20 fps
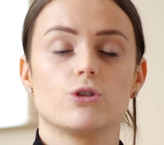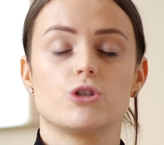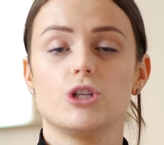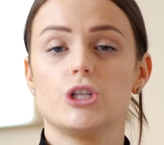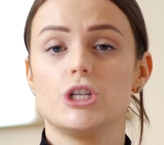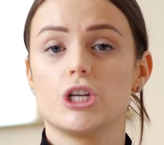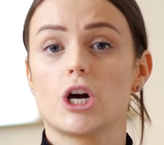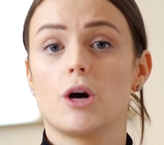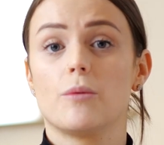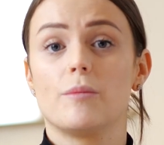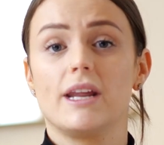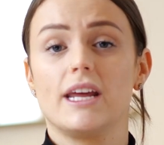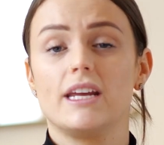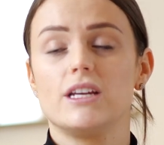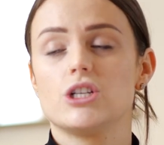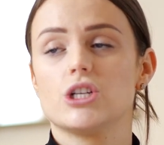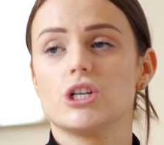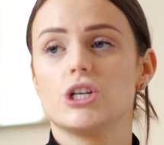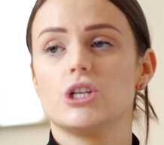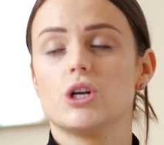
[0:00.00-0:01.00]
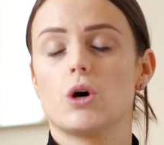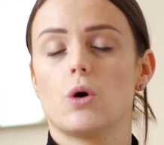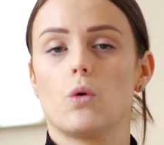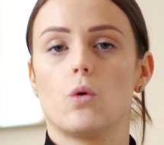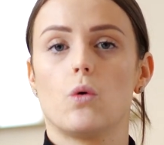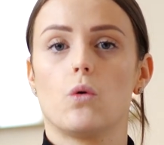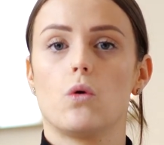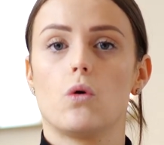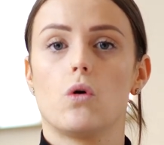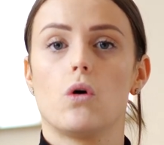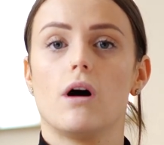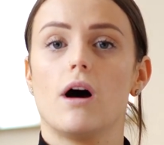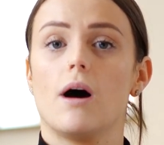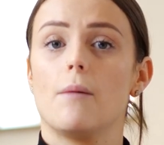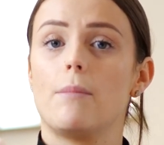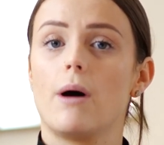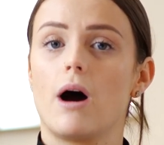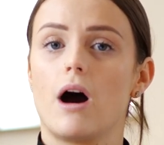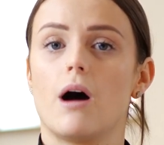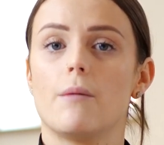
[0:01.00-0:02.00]
student accommodation or
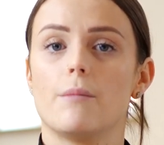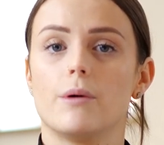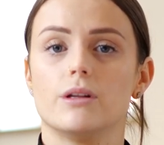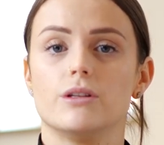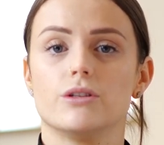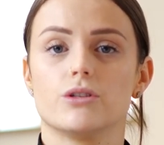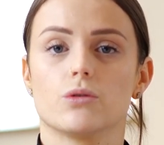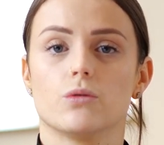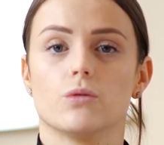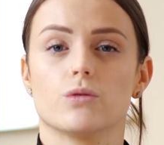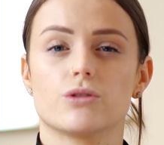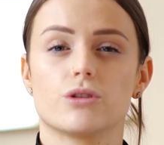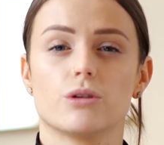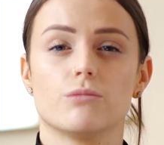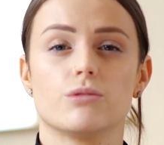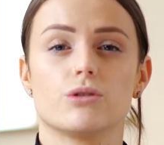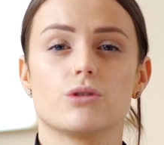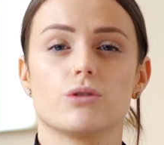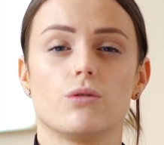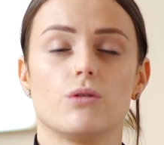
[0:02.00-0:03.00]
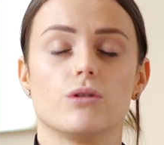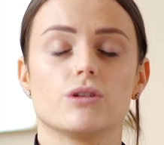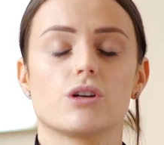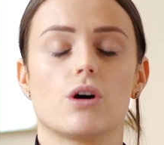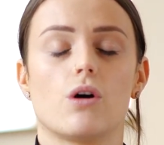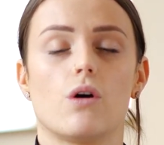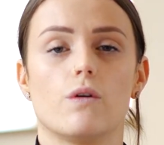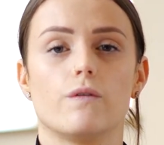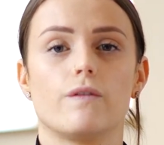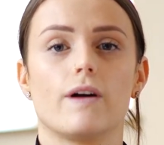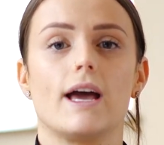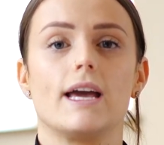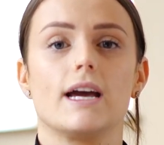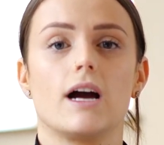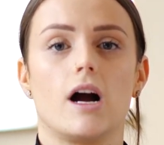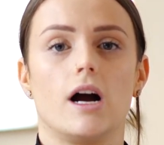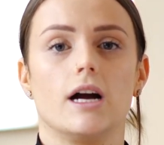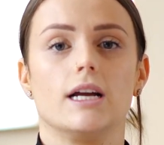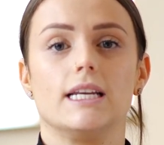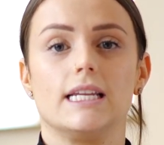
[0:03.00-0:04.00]
apartments or some sort of a
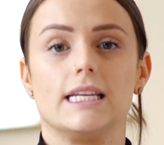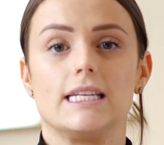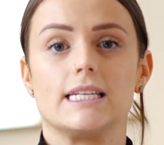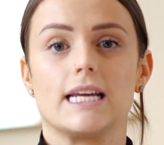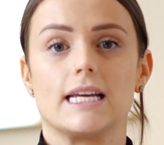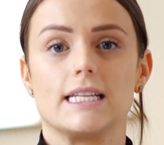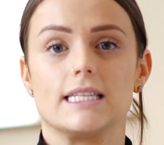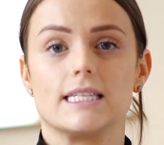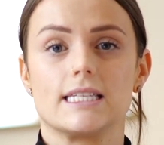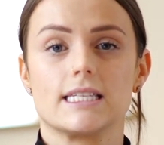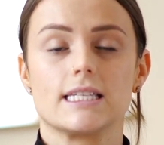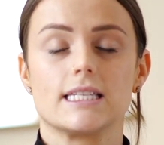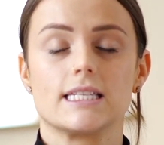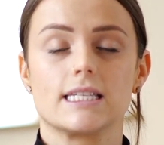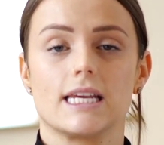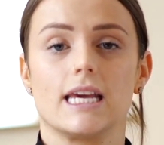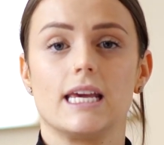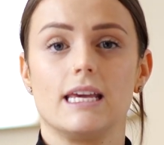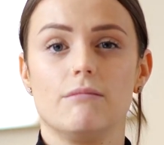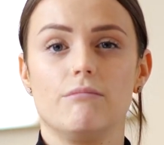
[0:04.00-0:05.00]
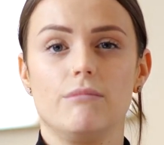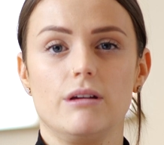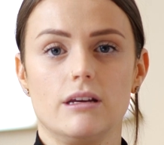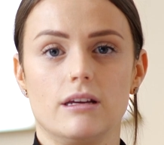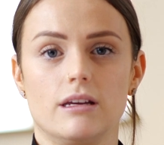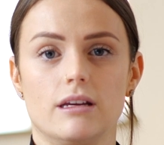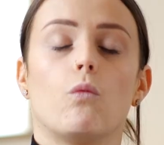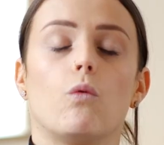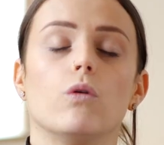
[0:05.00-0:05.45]
highly dense scheme.